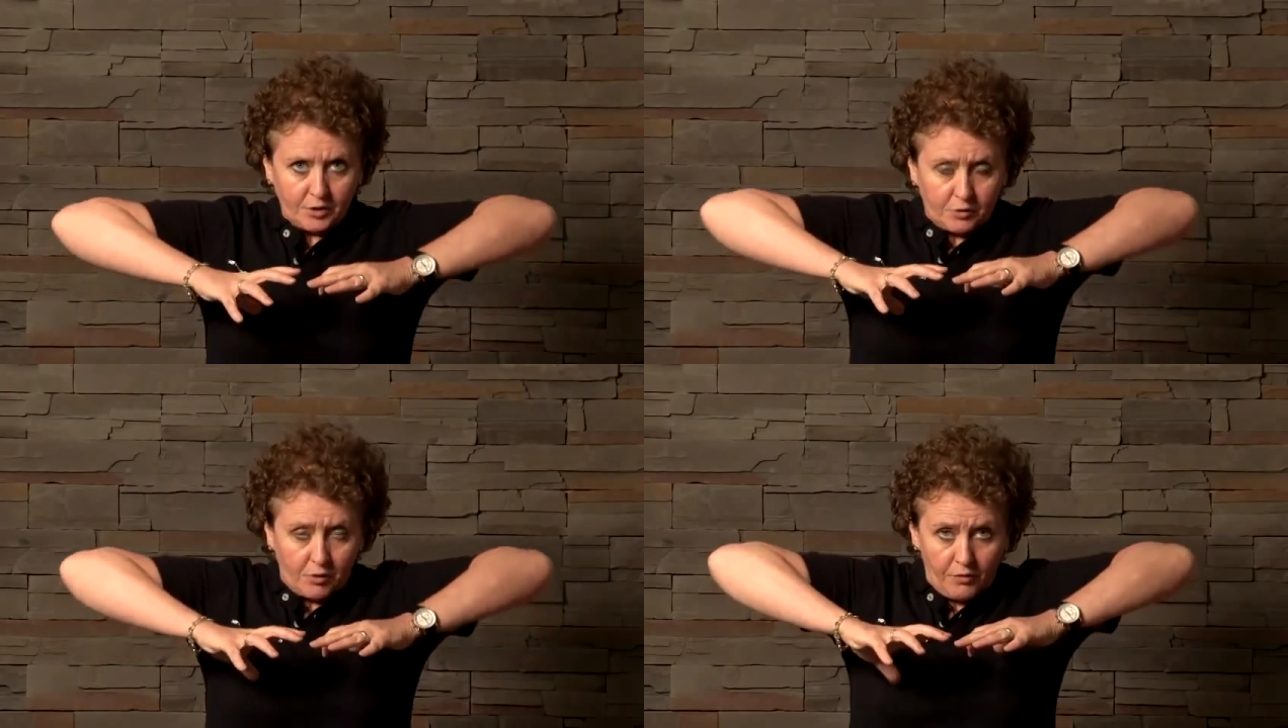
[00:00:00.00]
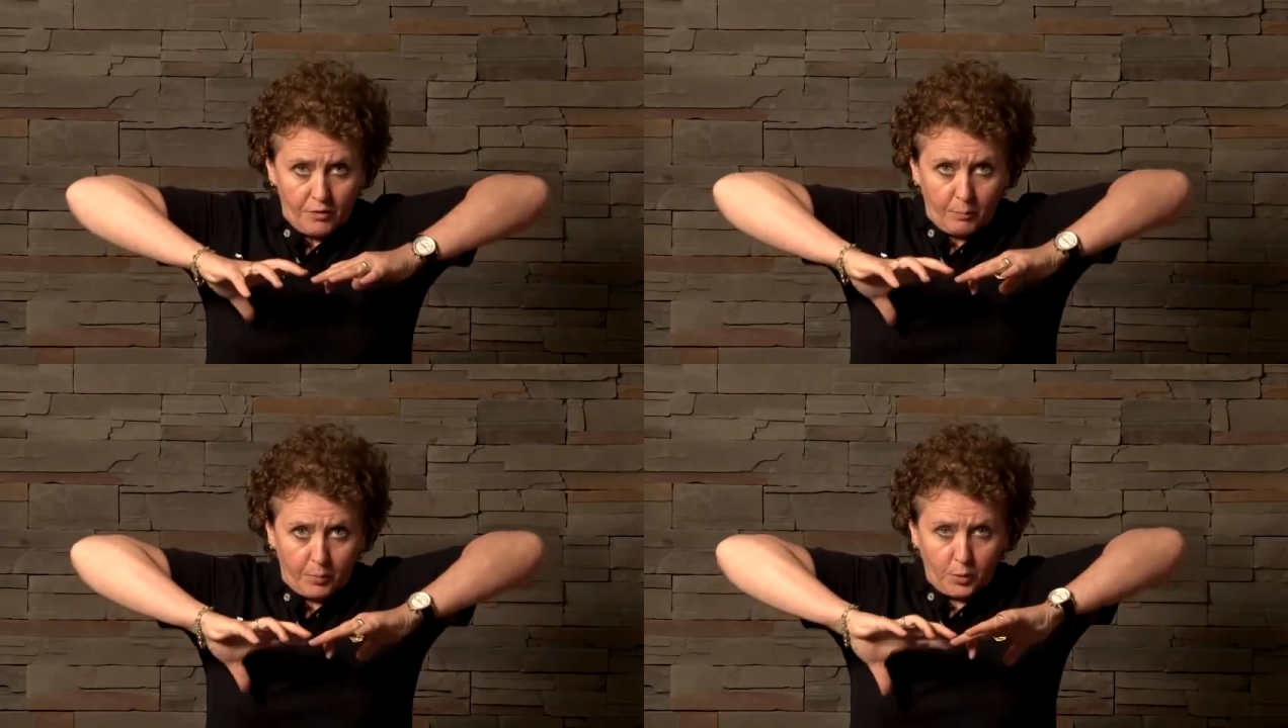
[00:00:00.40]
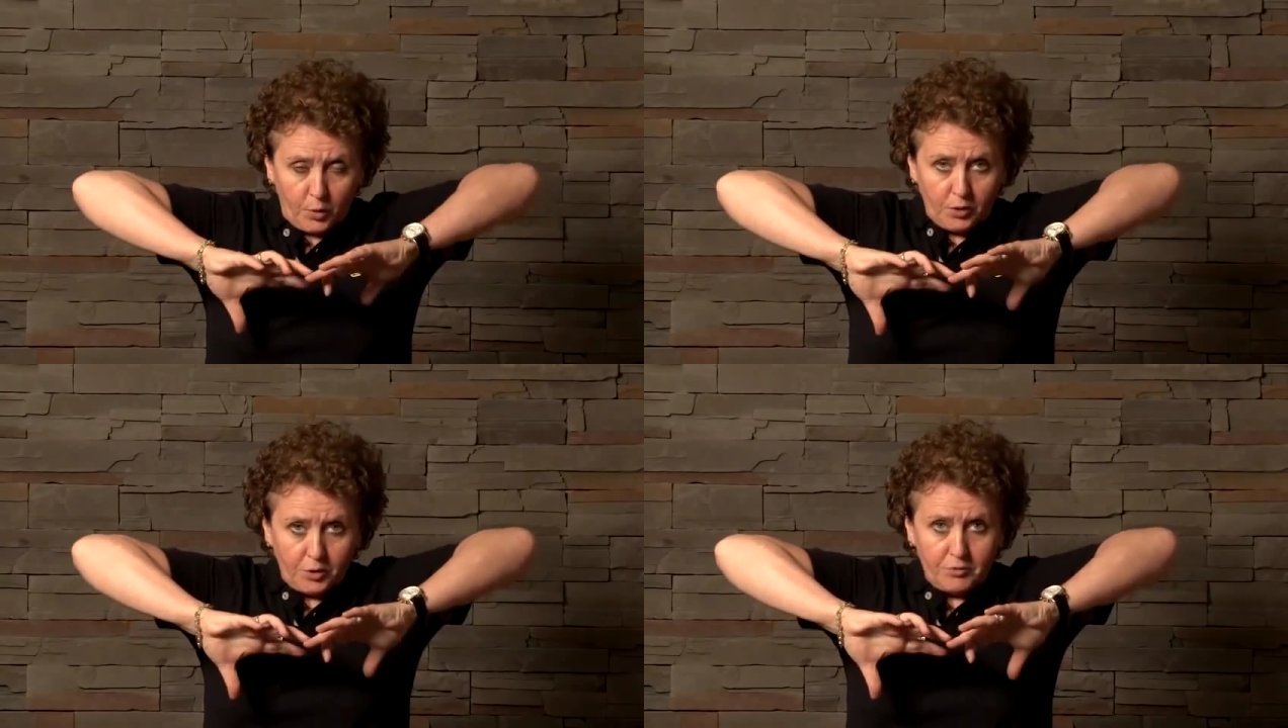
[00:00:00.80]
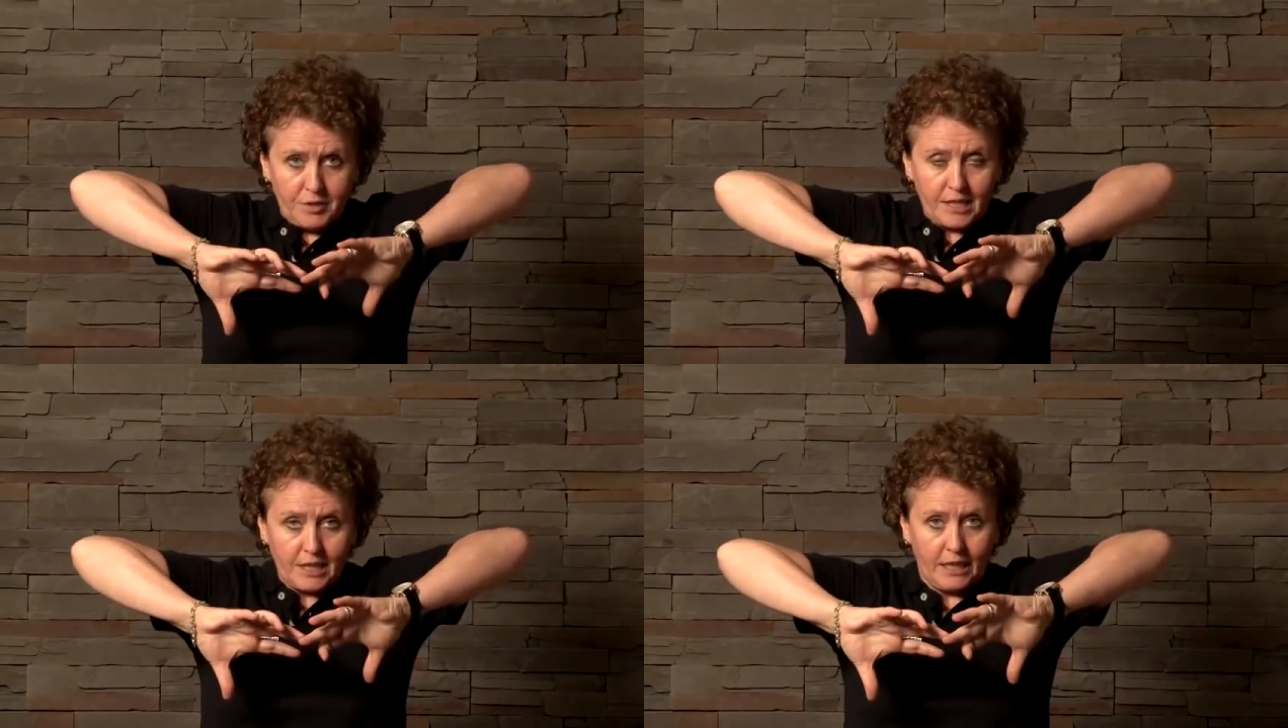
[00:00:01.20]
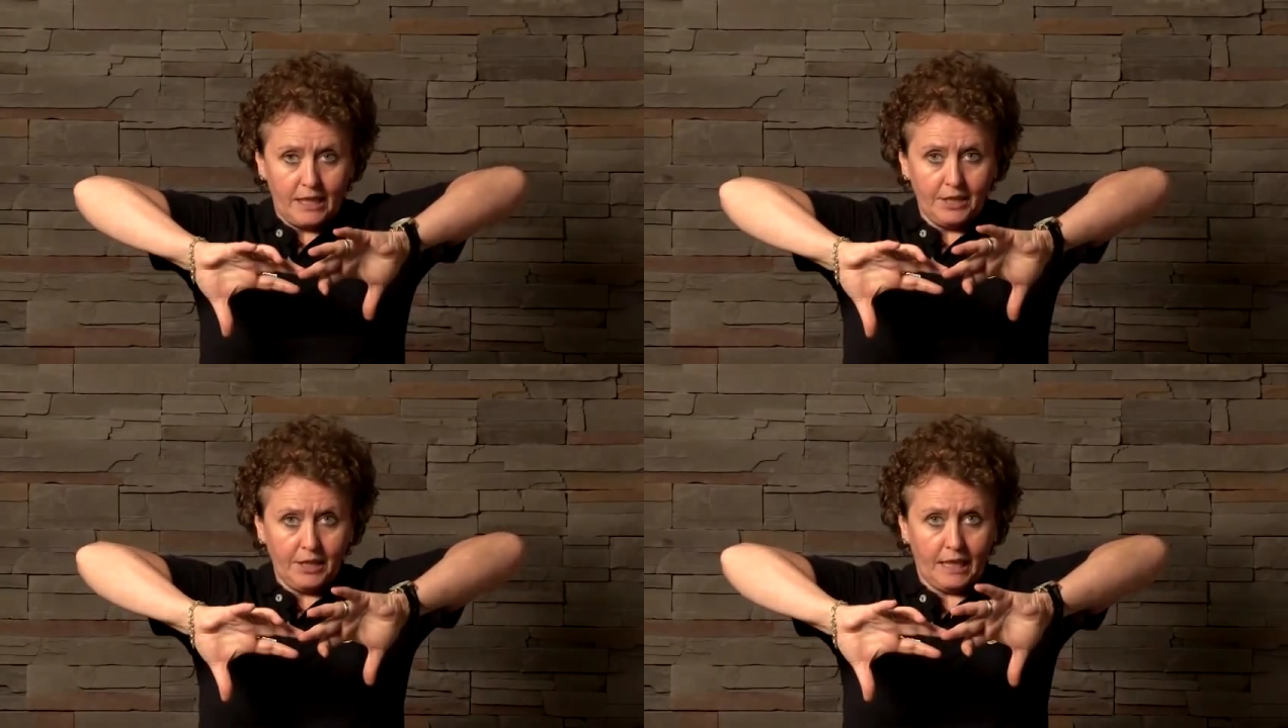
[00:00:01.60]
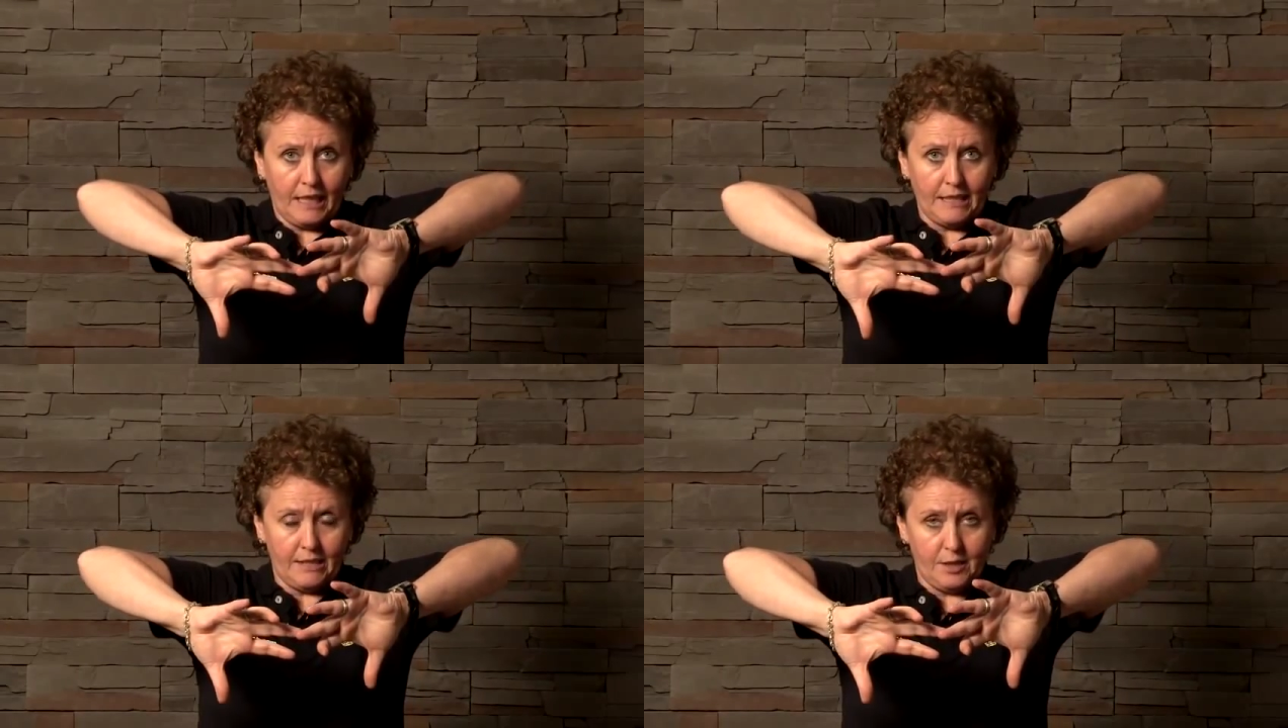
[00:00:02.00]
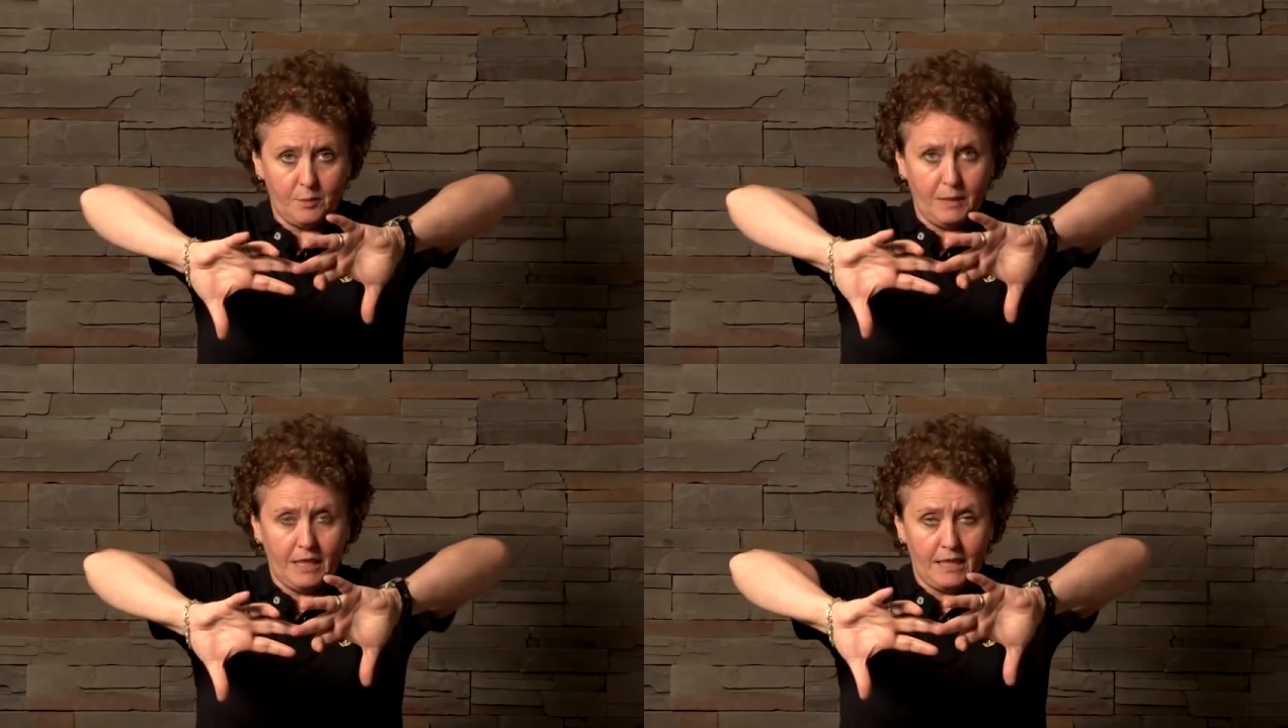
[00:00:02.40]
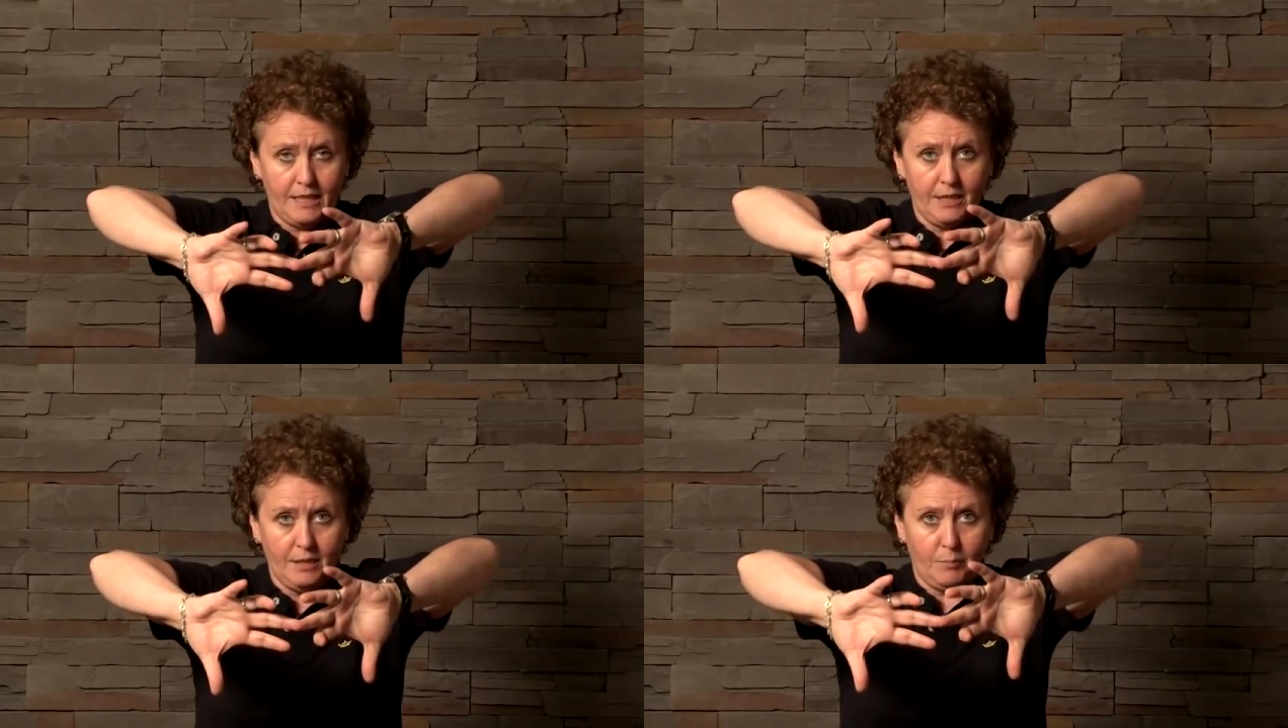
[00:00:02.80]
you're on the ball, you turn your hands behind the